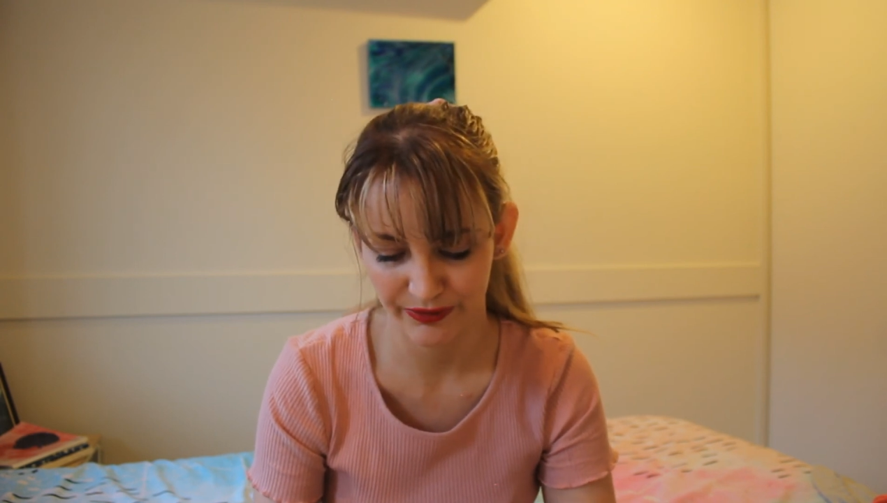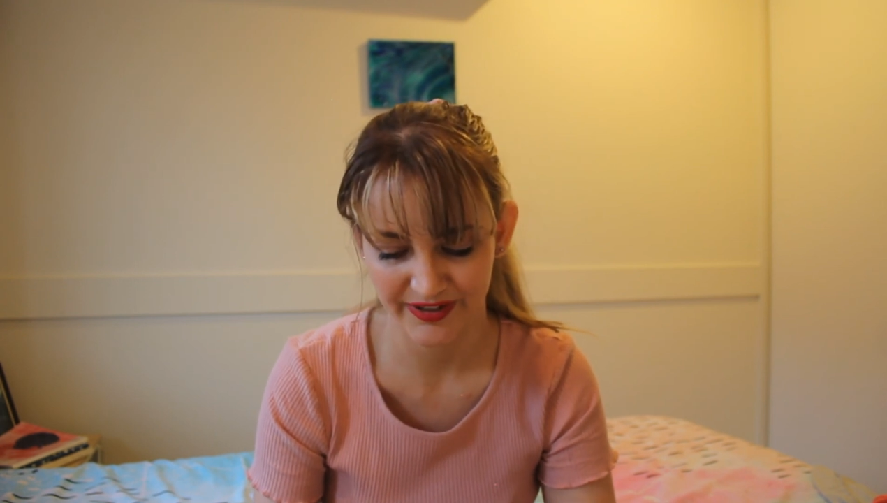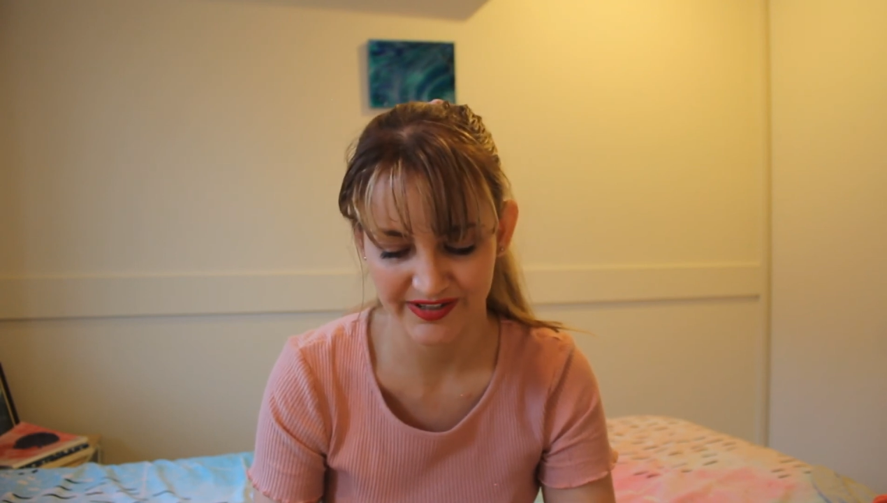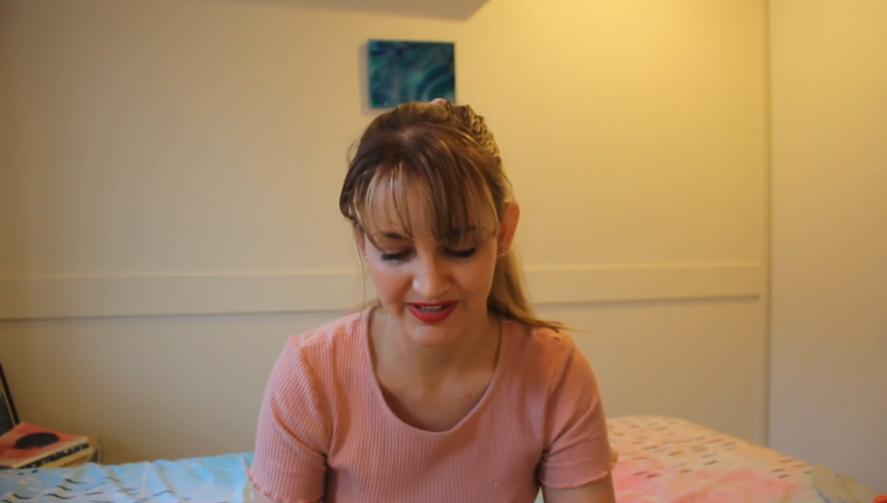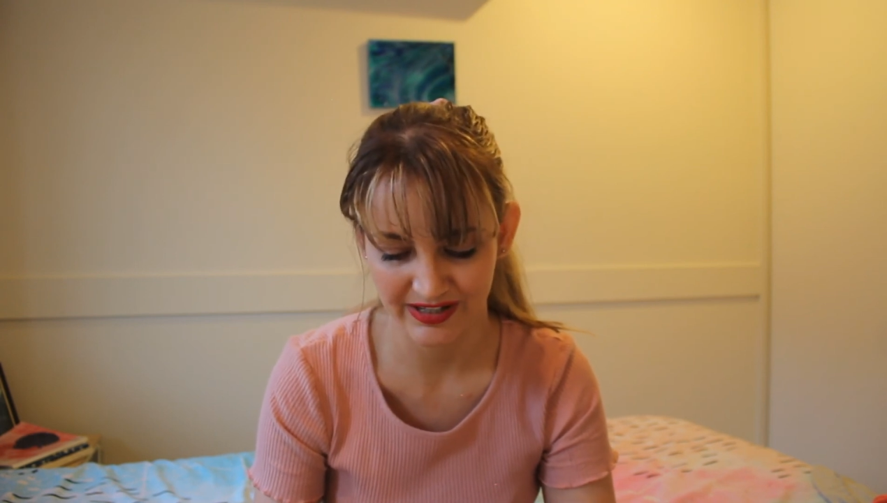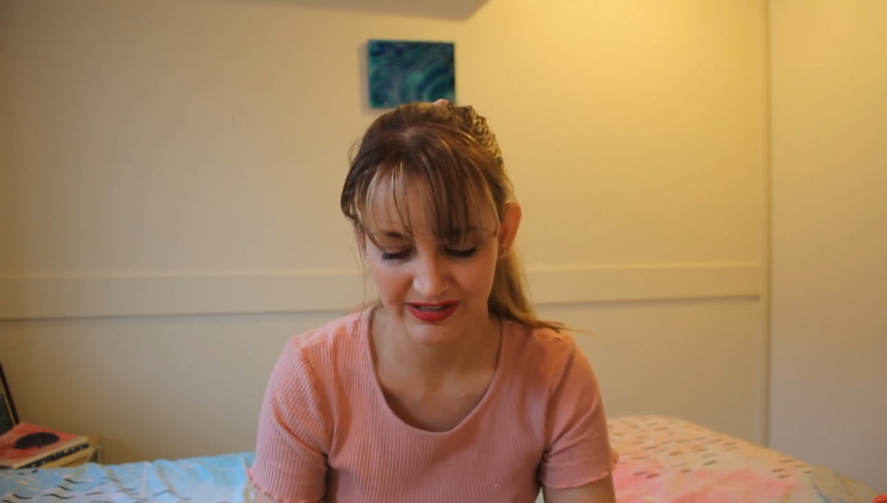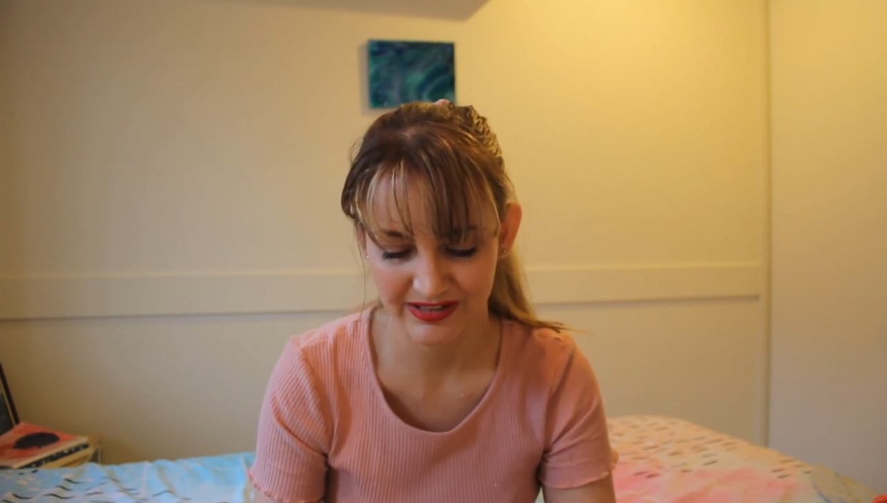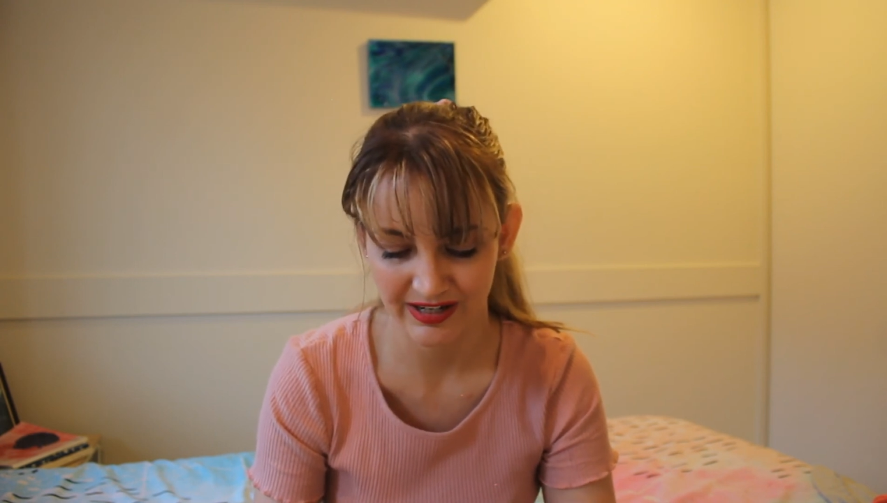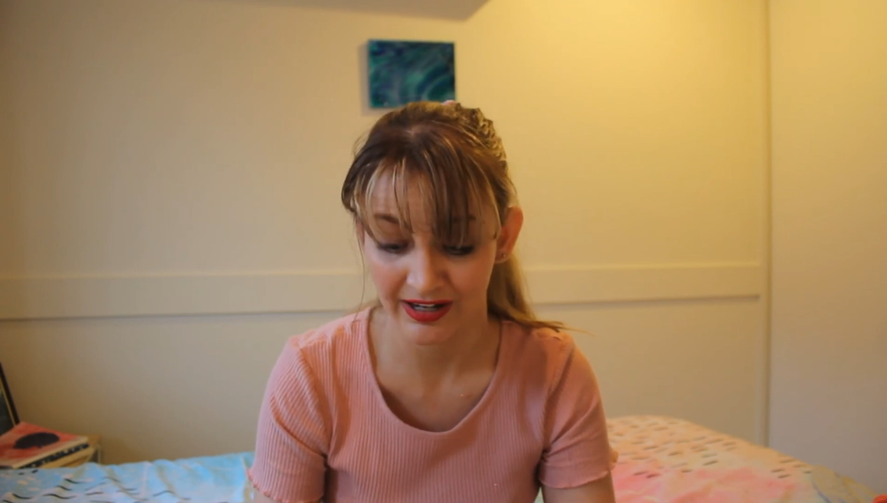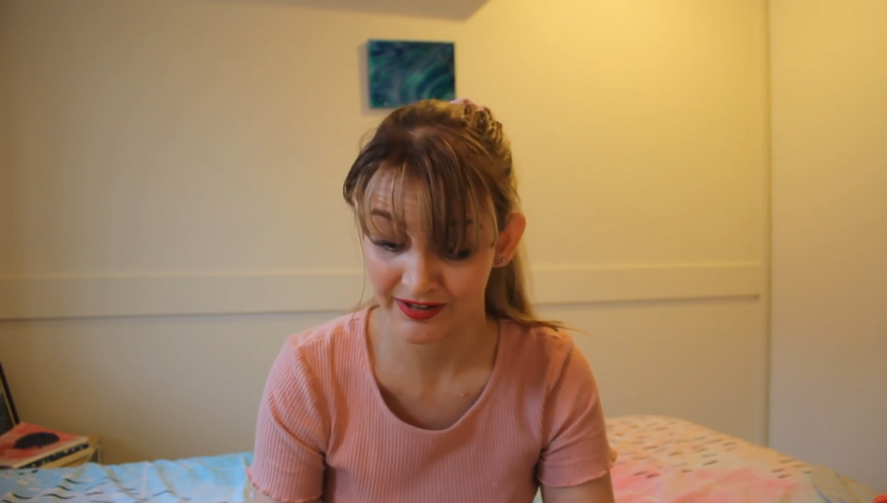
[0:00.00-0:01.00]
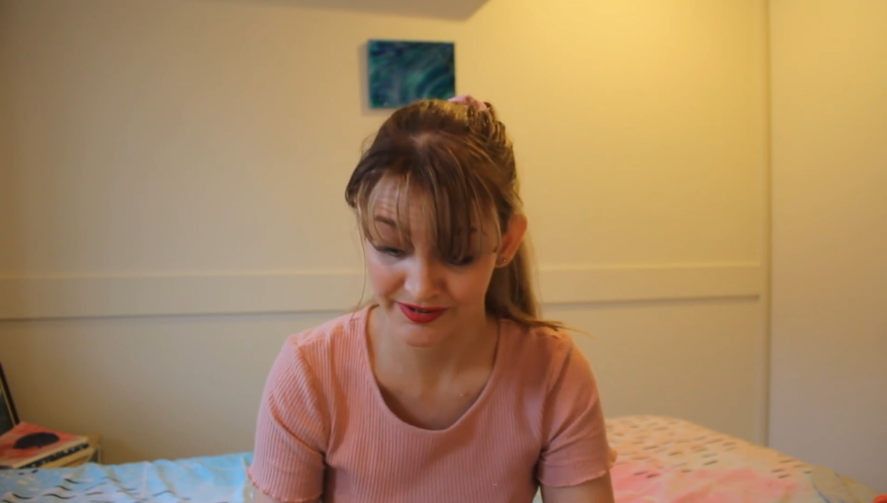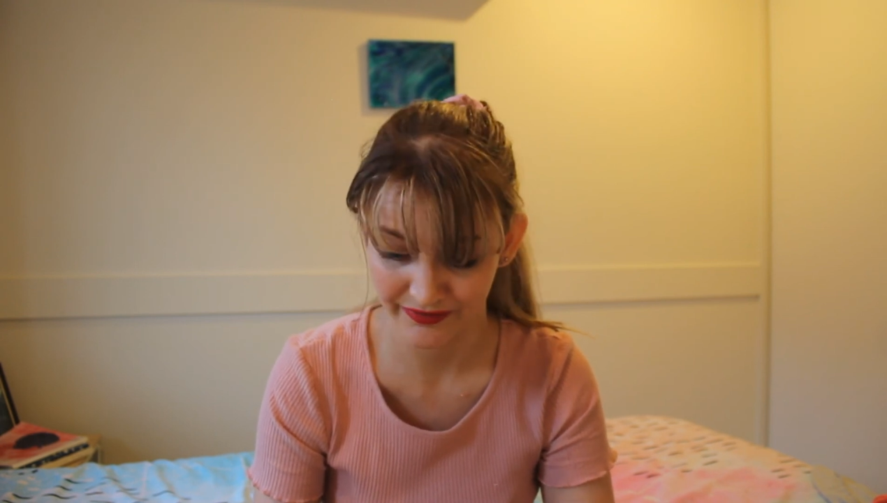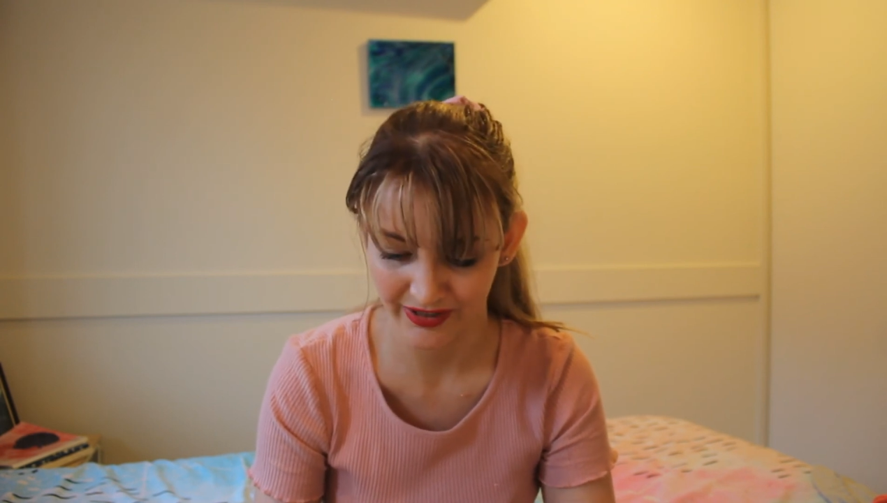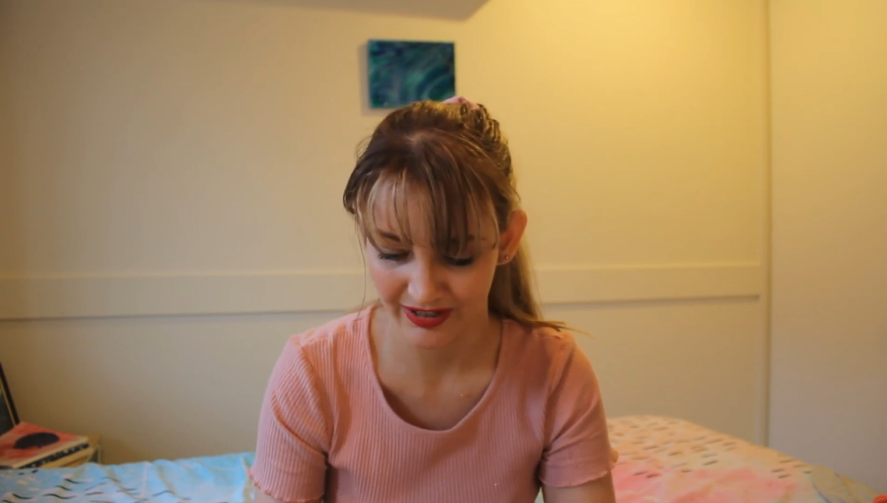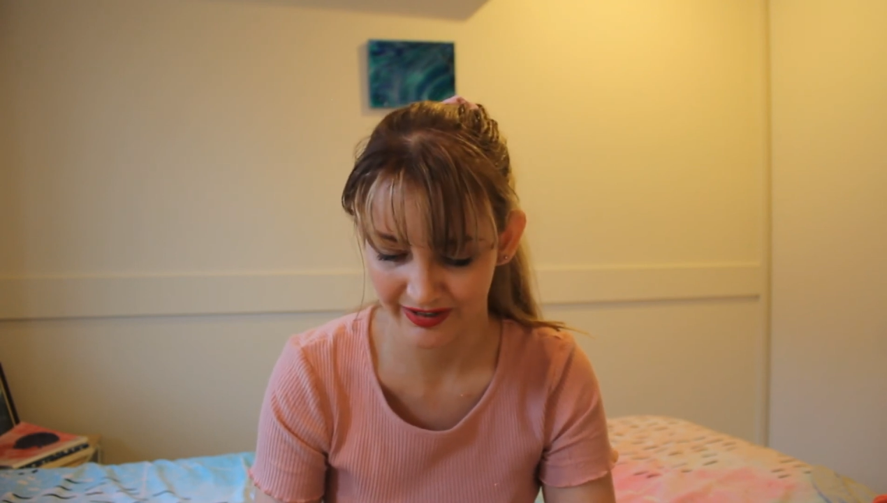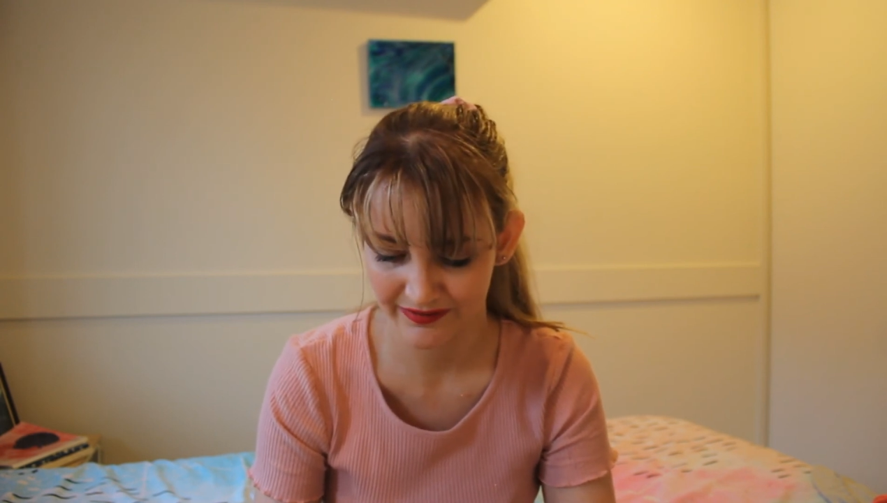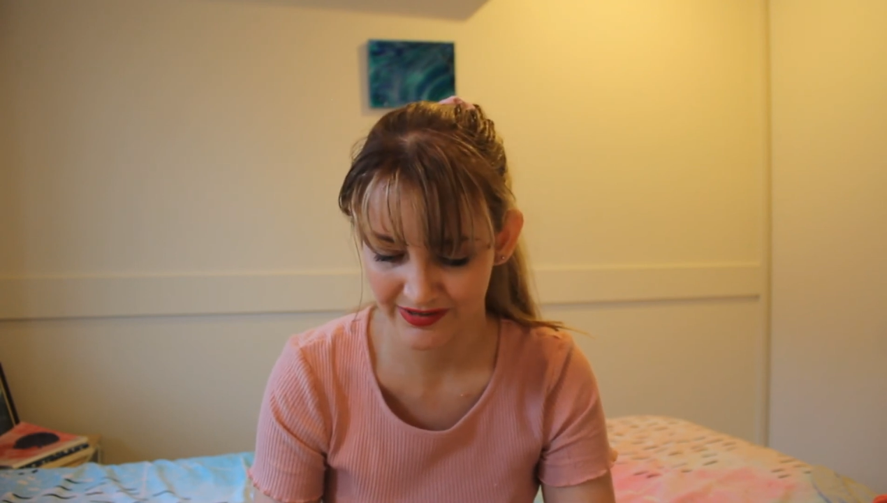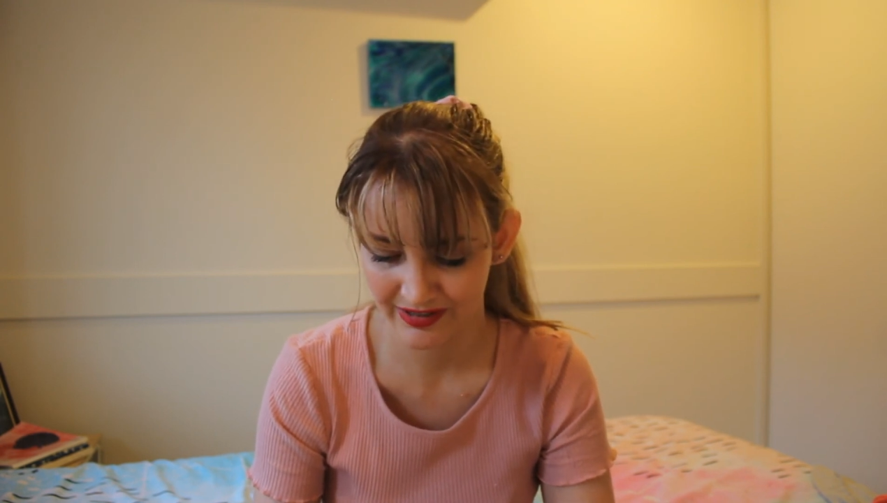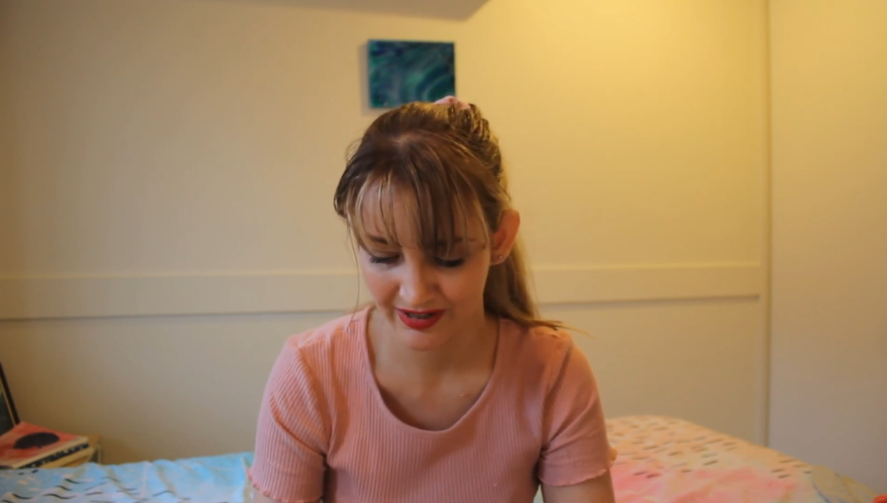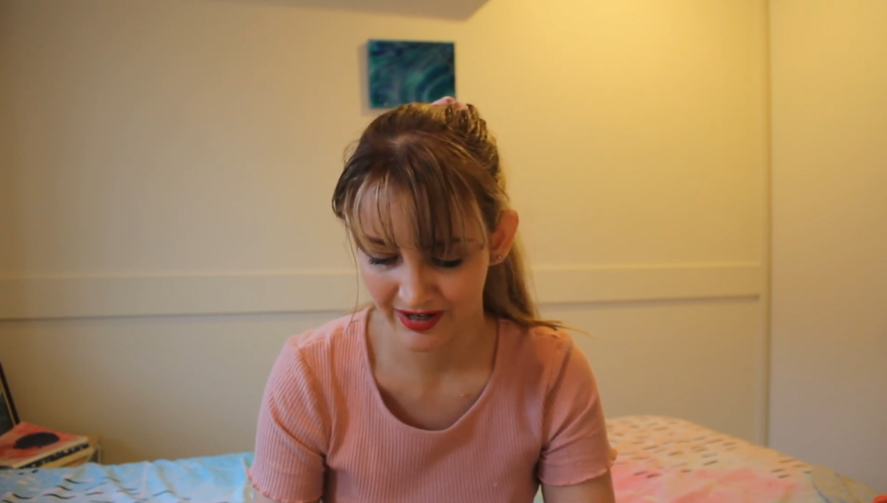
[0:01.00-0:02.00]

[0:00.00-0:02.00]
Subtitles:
as I said, and I survived.